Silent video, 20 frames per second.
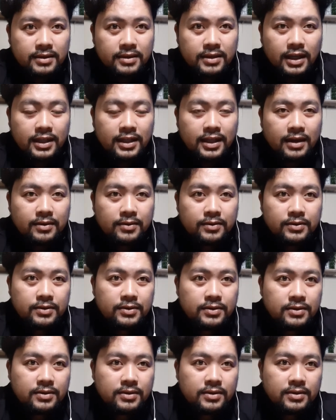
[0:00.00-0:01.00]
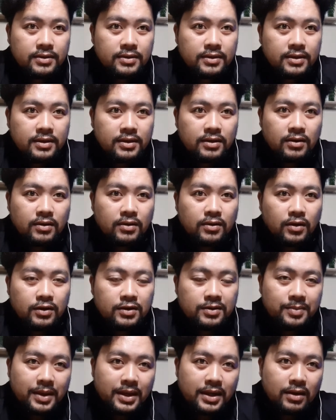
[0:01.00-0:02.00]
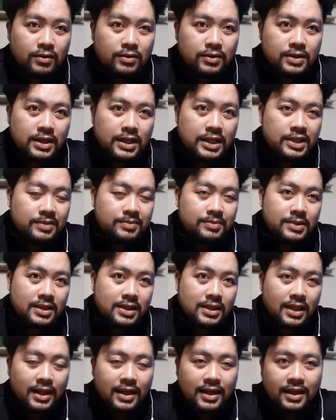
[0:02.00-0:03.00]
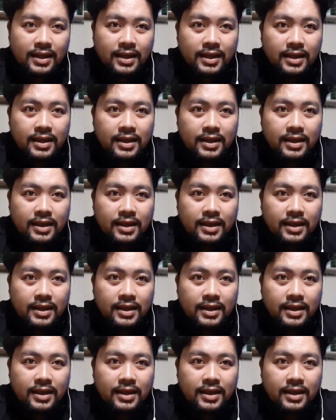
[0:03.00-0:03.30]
tetanus caused by Clostridium tetani,